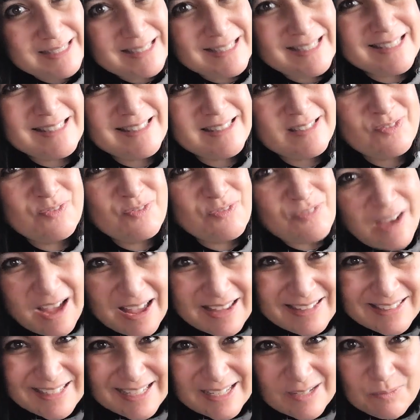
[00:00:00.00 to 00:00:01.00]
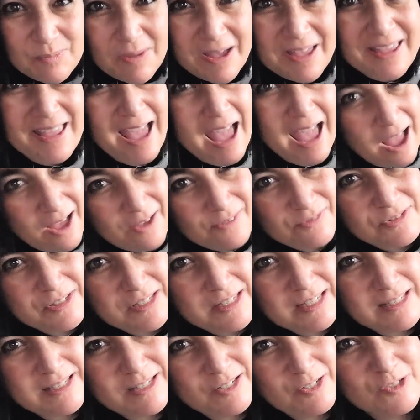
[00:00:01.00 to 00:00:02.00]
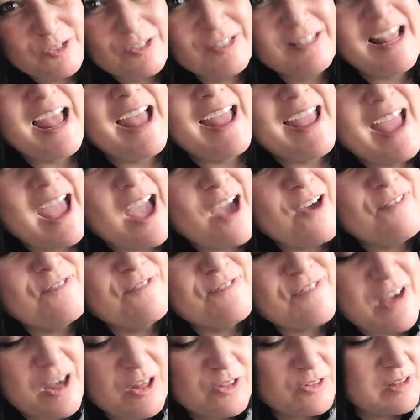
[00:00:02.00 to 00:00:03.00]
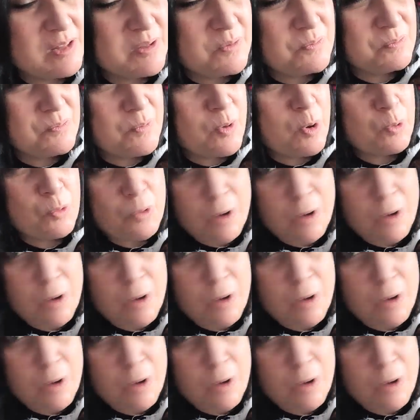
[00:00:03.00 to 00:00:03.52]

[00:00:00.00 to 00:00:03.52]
since finding my half sisters, I have found them